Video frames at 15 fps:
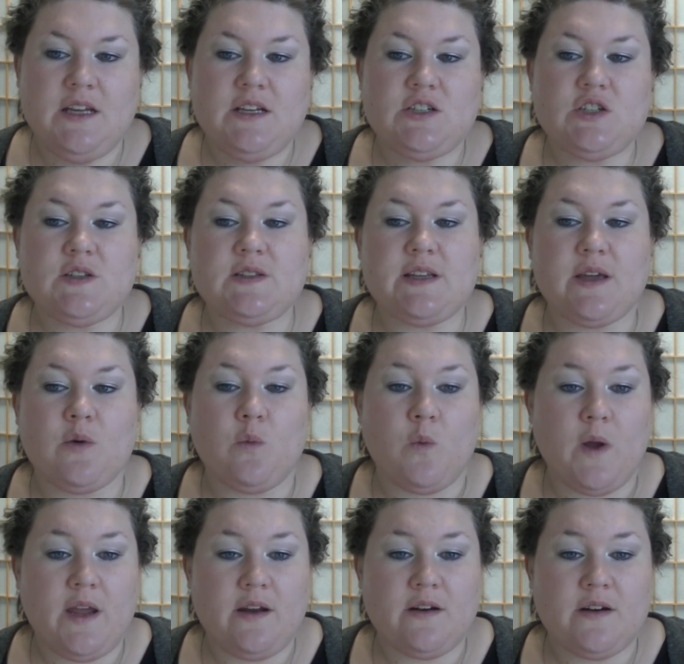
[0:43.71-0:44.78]
Just like
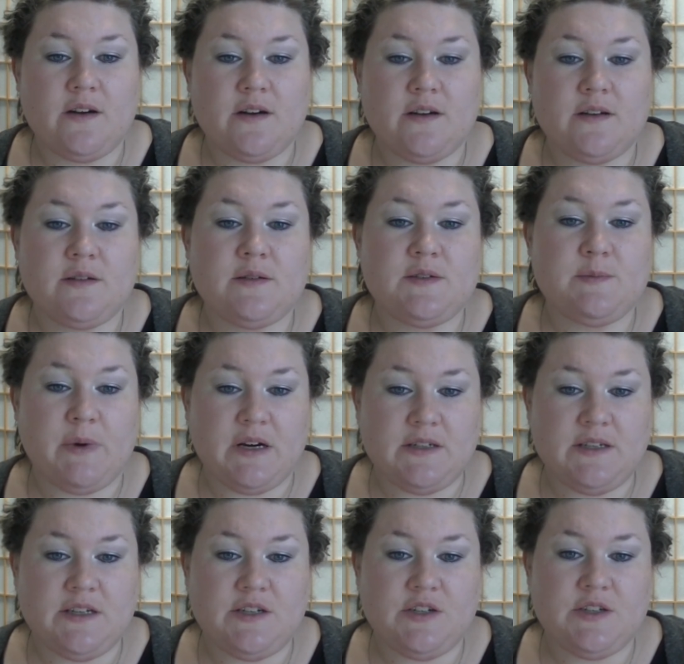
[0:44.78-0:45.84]
waiters,
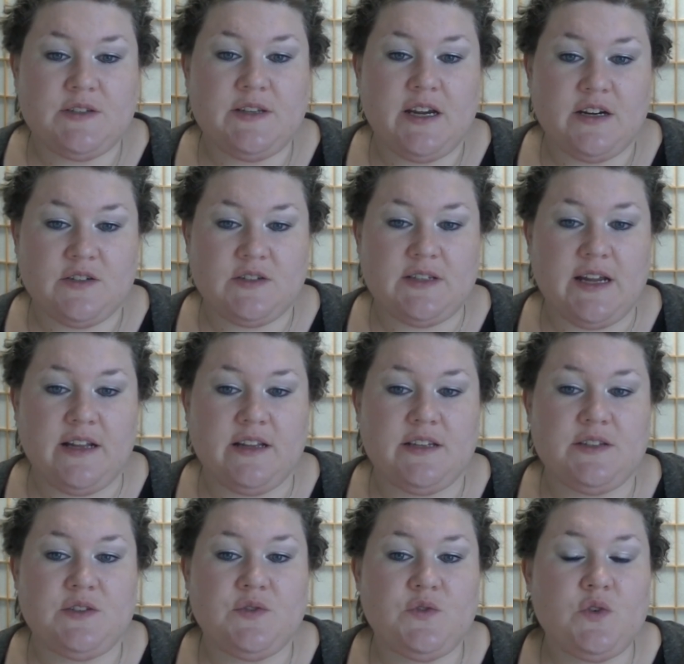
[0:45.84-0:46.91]
bartenders,
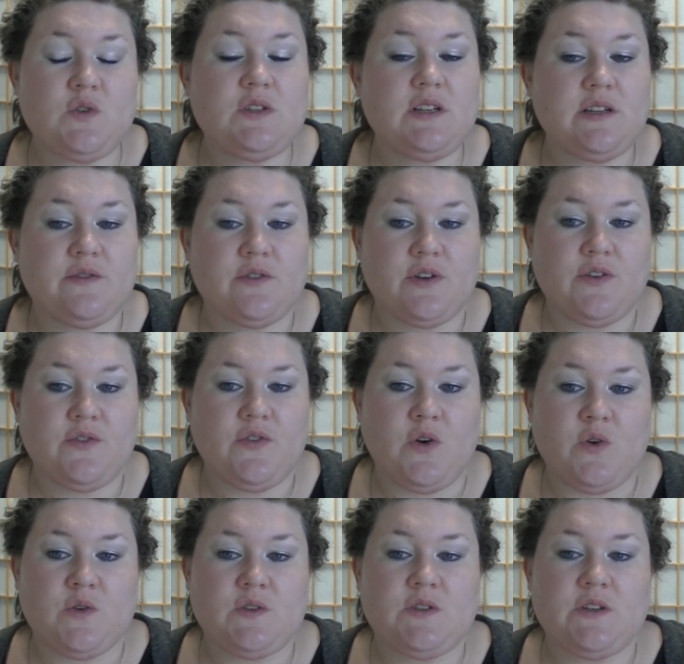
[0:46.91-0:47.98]
hairstylists, food delivery
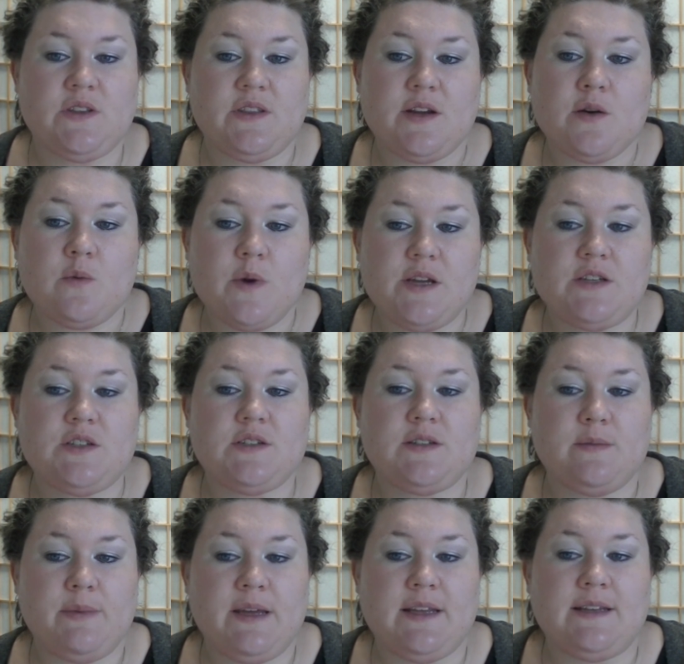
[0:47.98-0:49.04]
folks, their wages
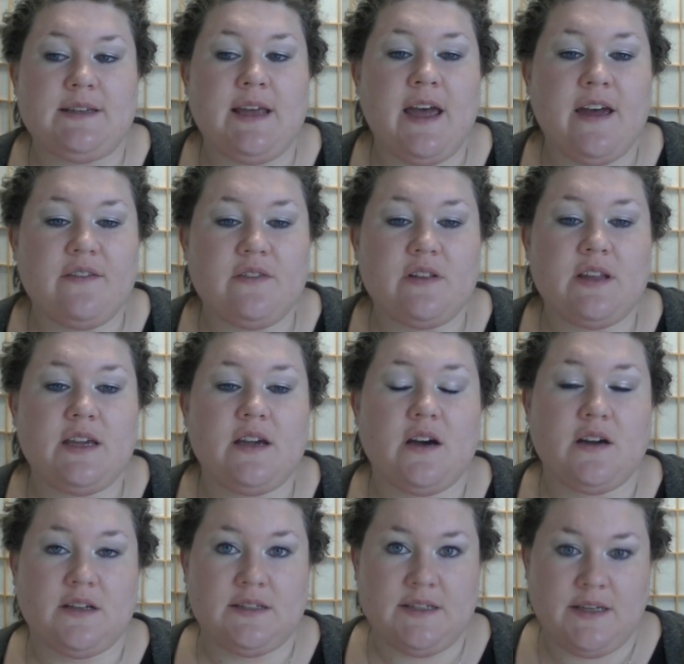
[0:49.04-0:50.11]
depend heavily
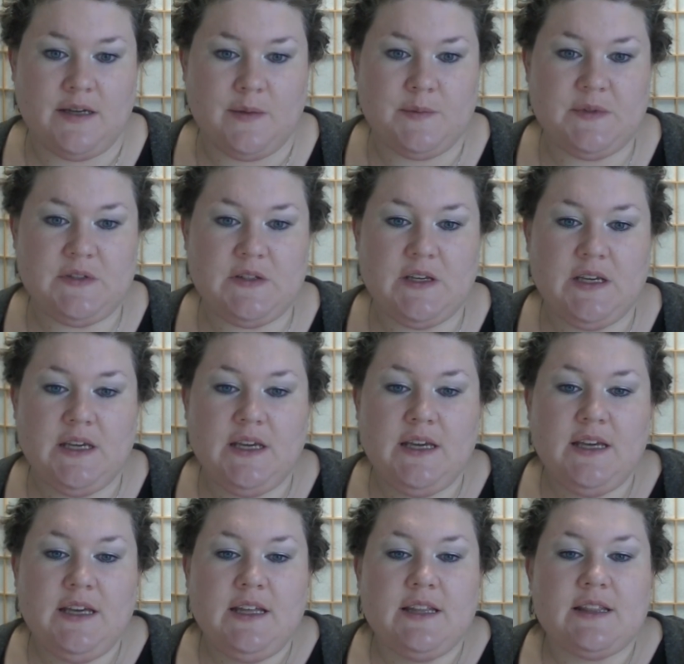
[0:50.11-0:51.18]
on tips.
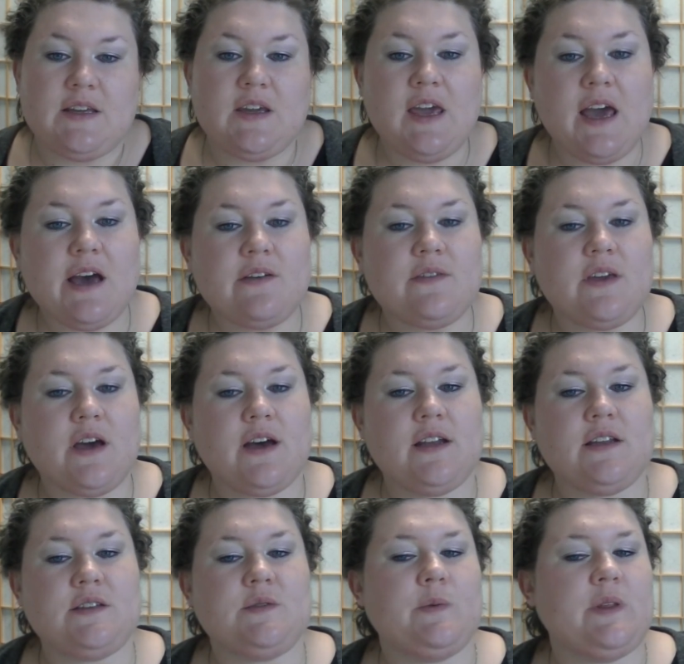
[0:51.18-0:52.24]
The
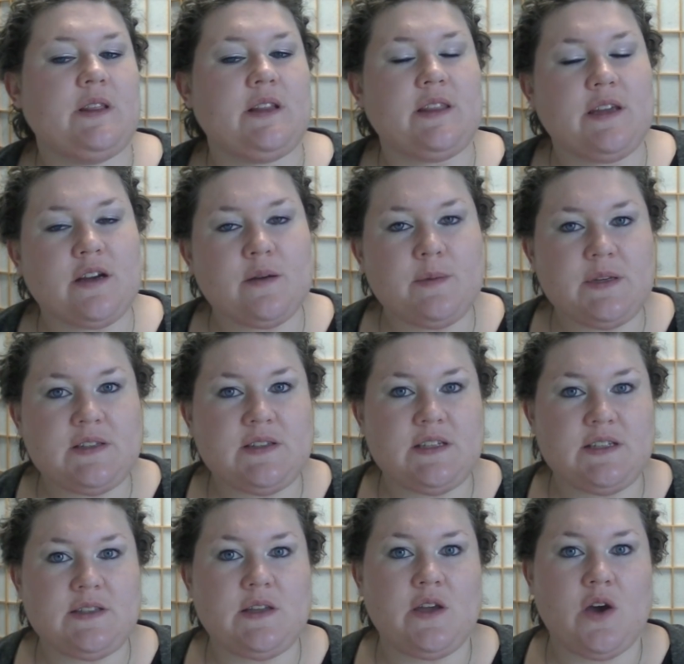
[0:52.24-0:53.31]
caveat is when the therapist
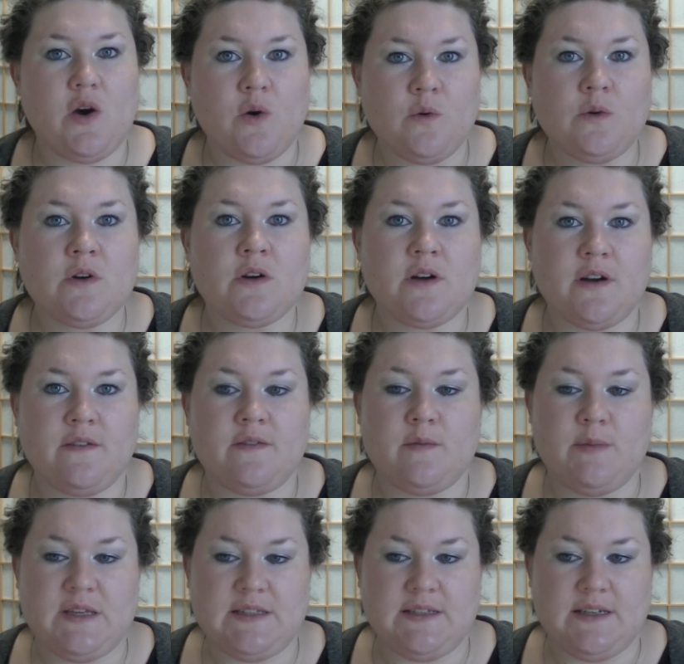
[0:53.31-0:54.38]
is the owner of the
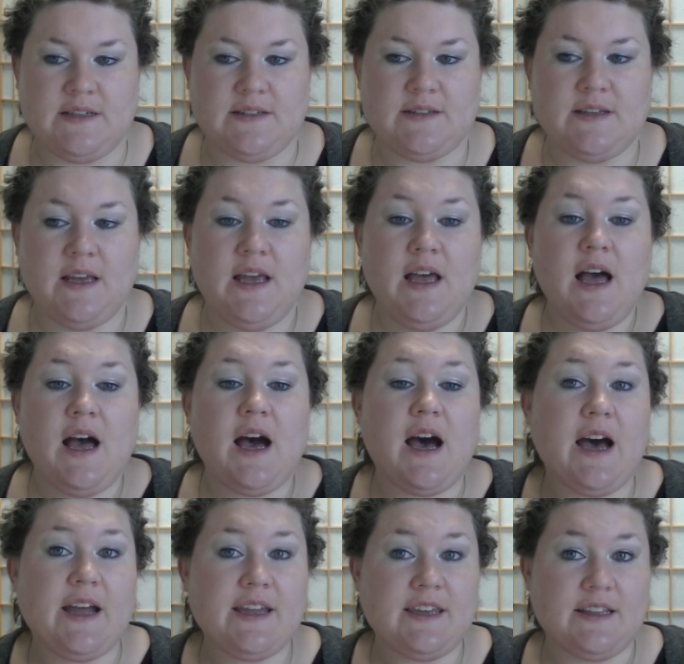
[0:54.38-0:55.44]
business.
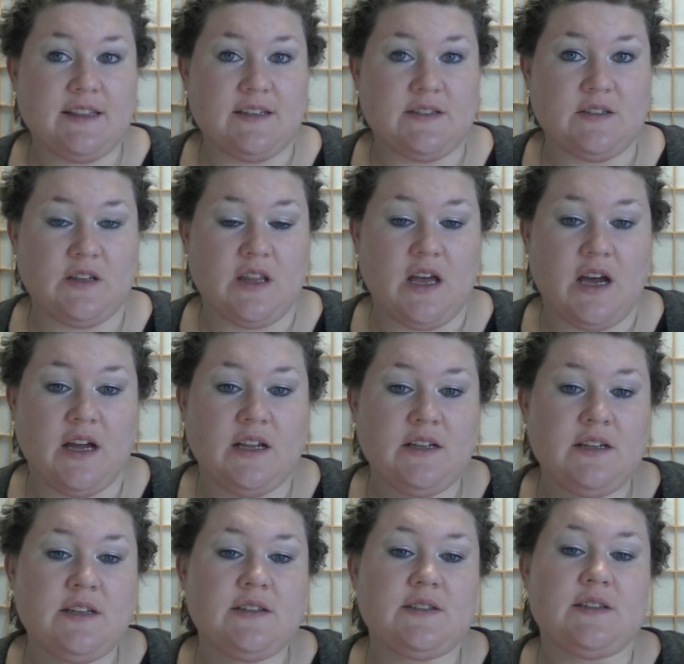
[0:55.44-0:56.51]
I get this a lot
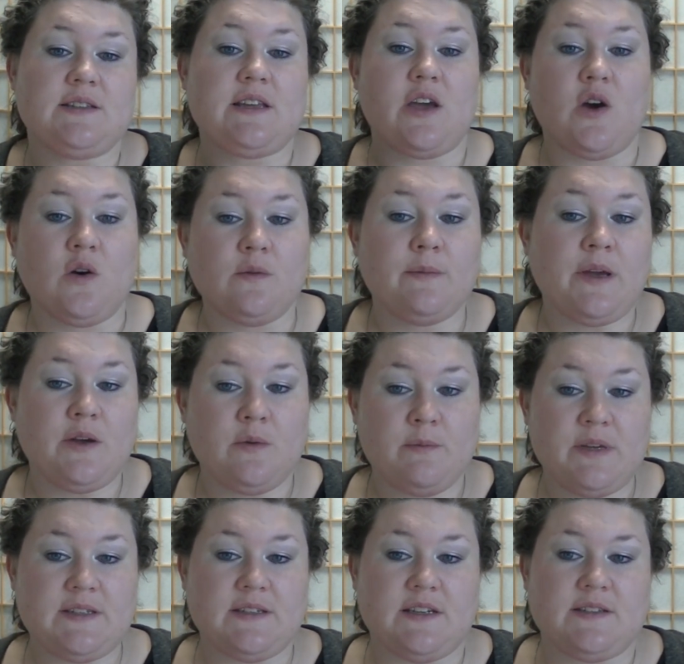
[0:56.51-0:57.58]
since I own my own
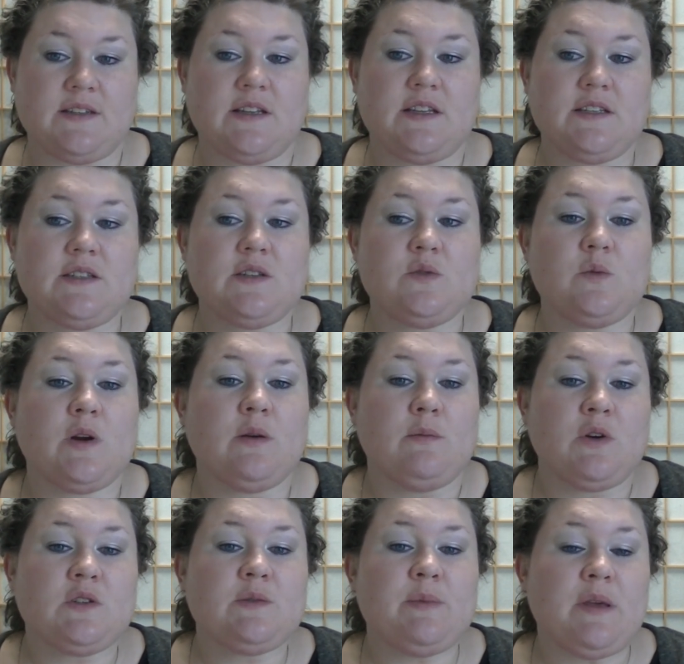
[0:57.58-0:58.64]
business, and this is where
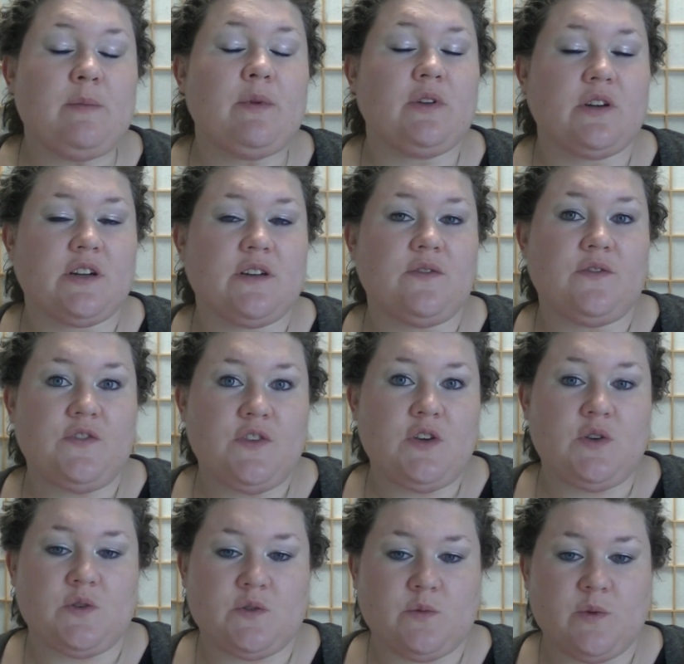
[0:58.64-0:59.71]
most people are
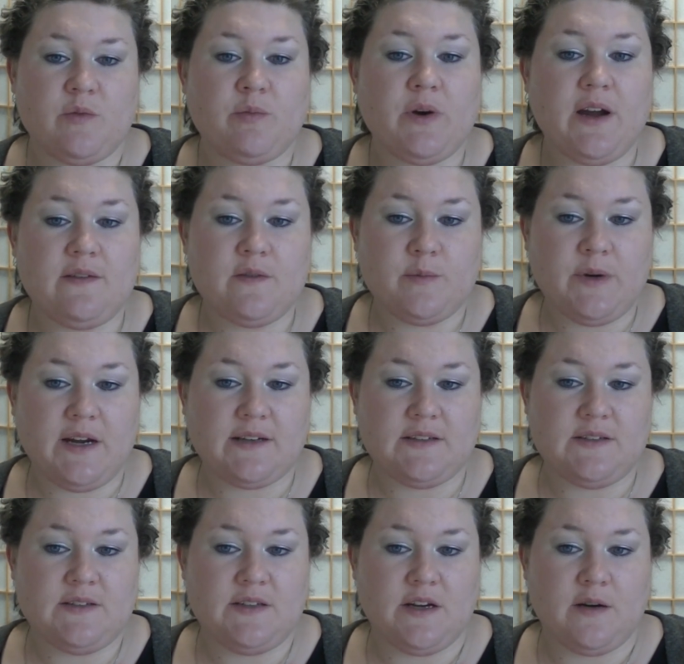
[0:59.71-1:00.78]
confused with private
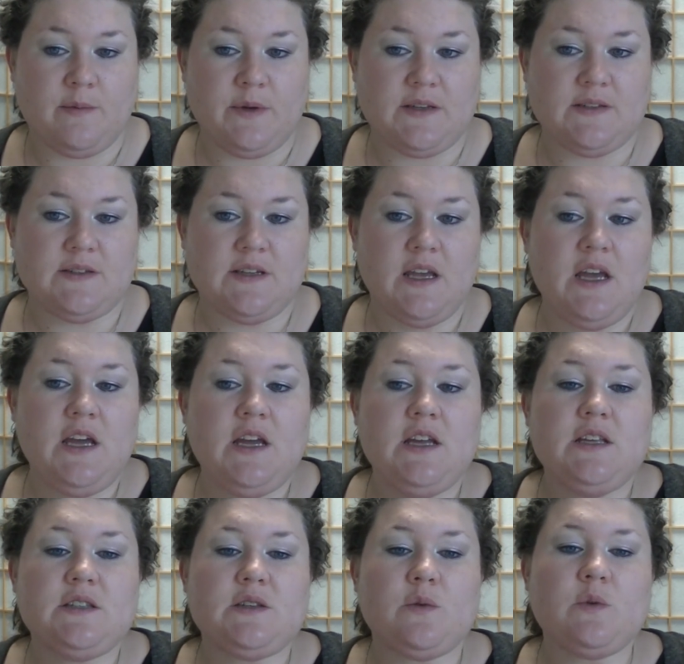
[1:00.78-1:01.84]
practice therapists.
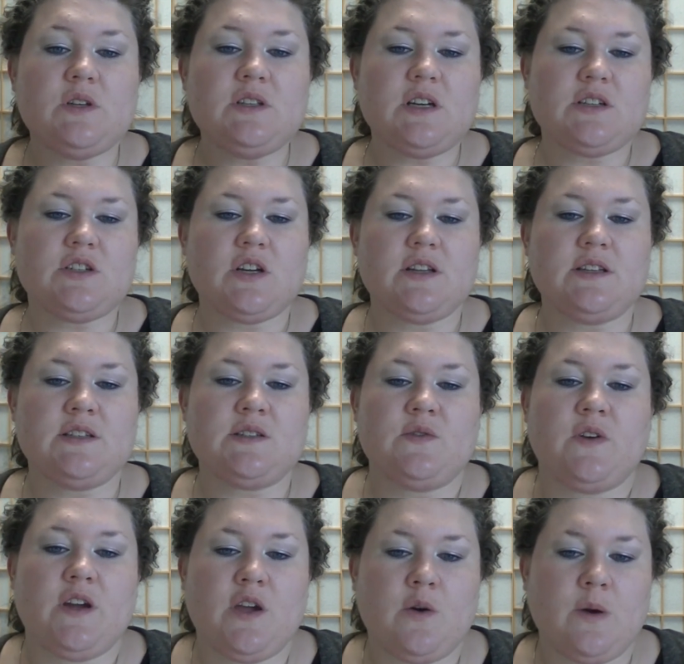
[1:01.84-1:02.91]
So we'll touch on this
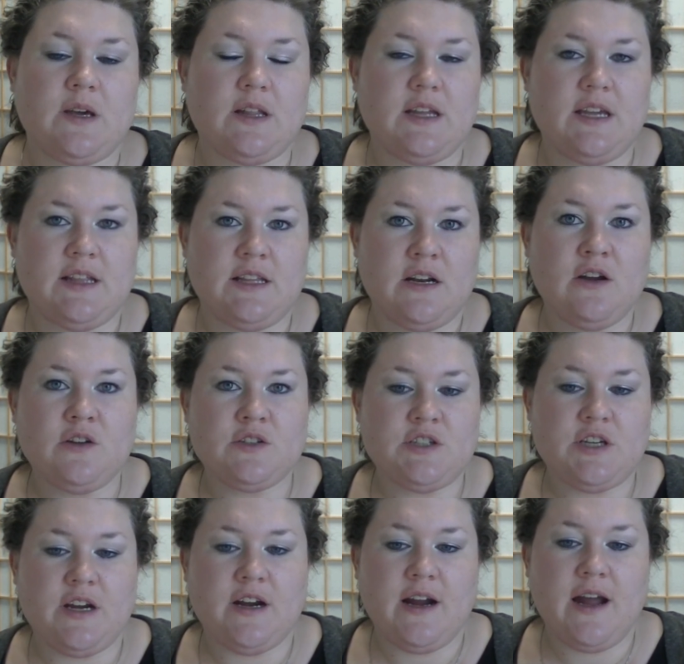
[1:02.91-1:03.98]
very quickly, and then I'll
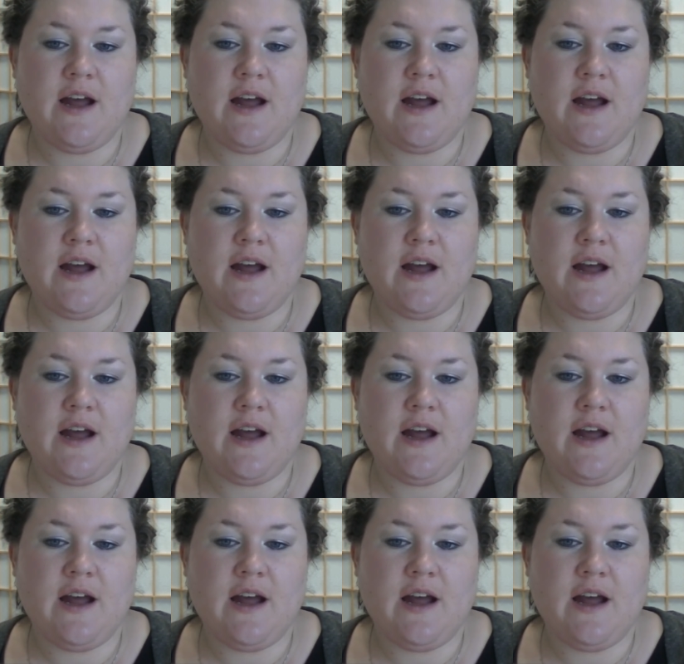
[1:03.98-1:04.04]
share